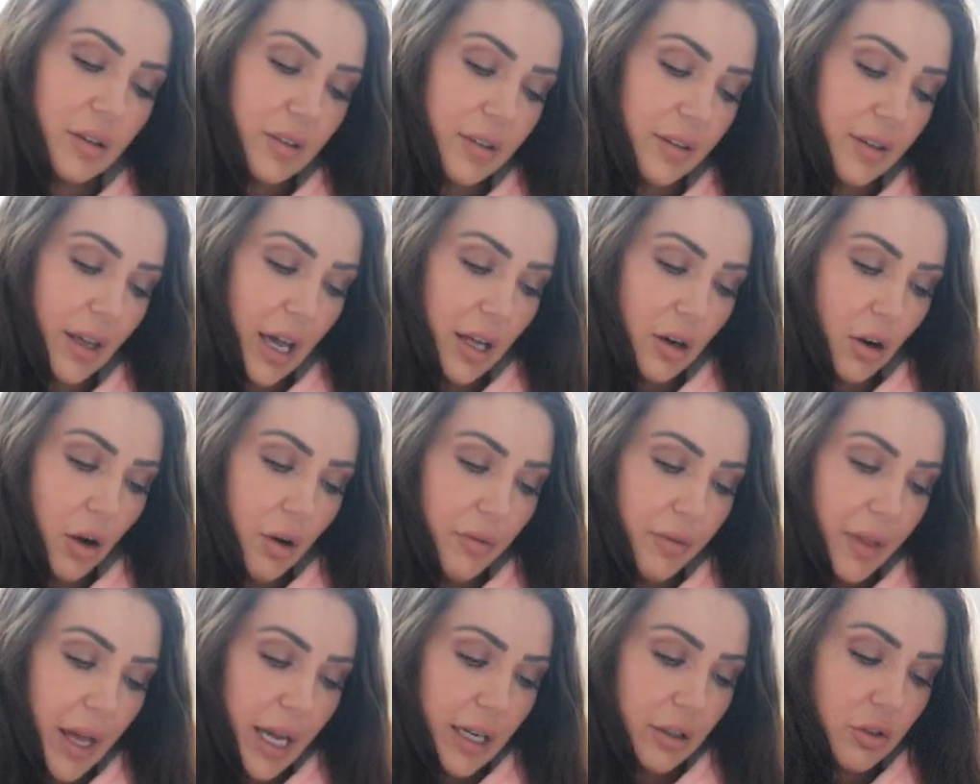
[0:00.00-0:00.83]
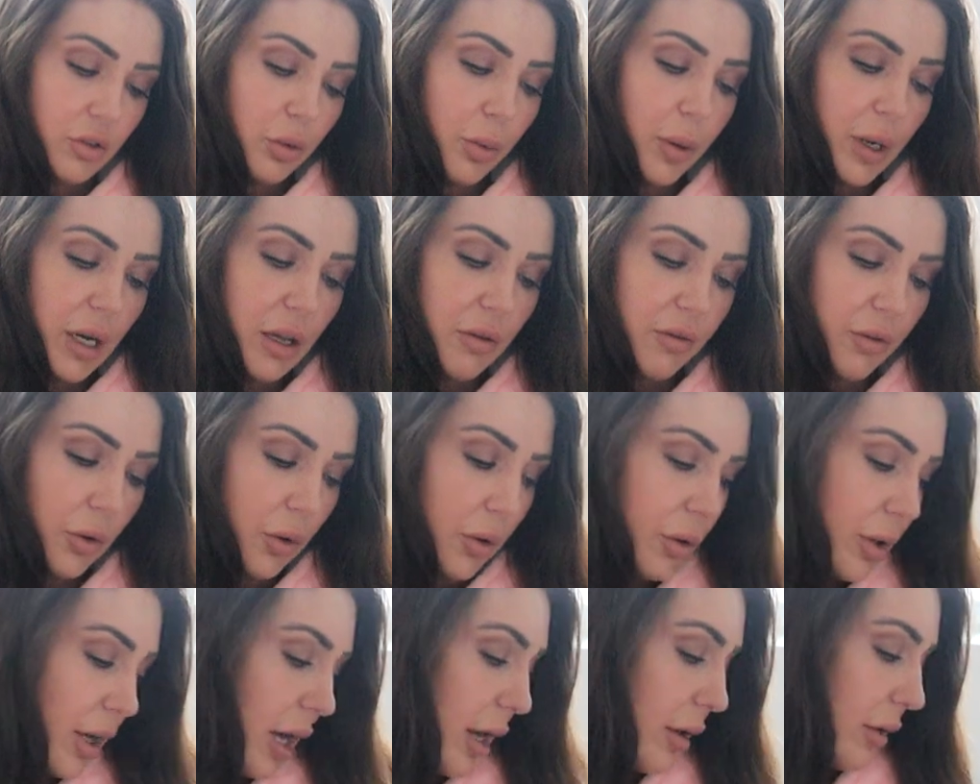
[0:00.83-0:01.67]
a set of like
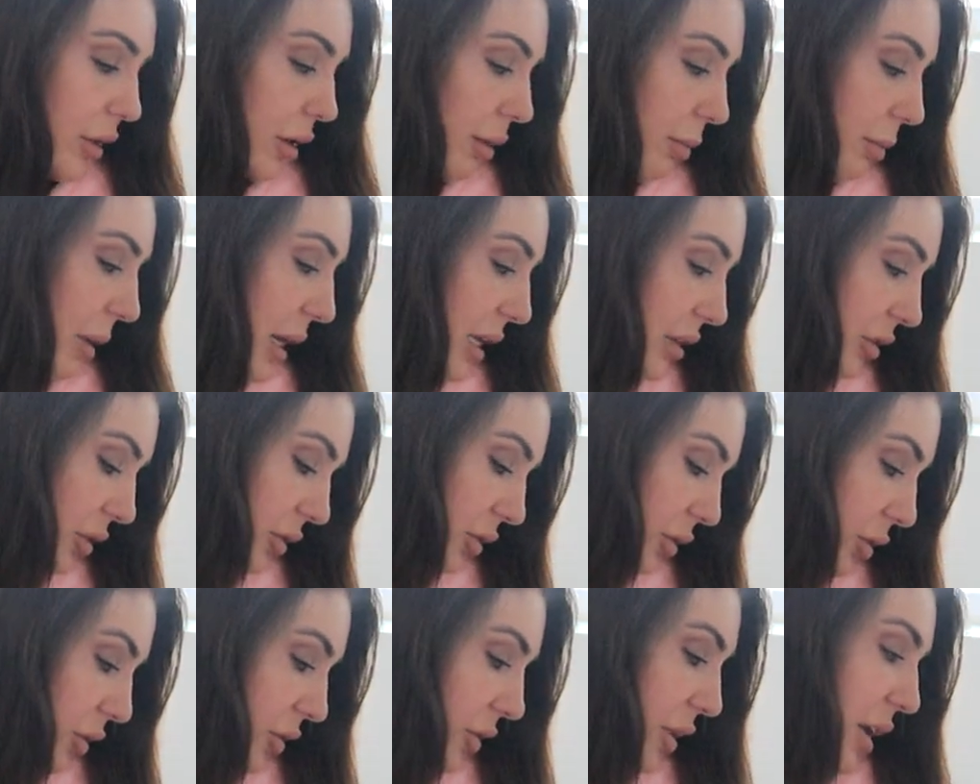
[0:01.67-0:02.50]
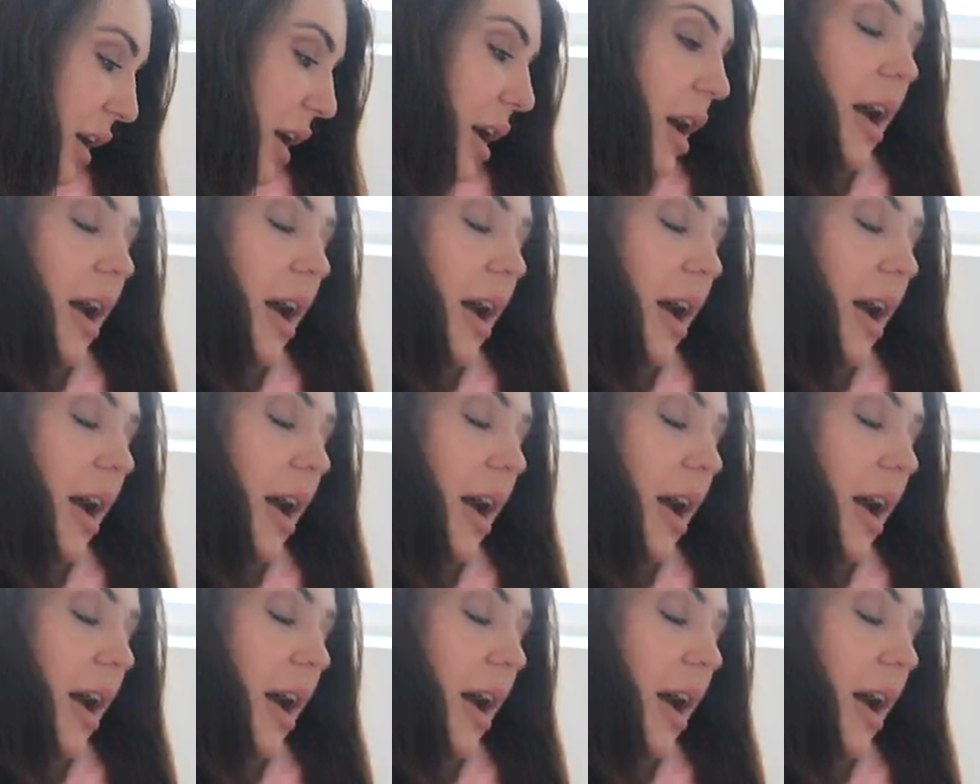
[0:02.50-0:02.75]
24 colored pencils.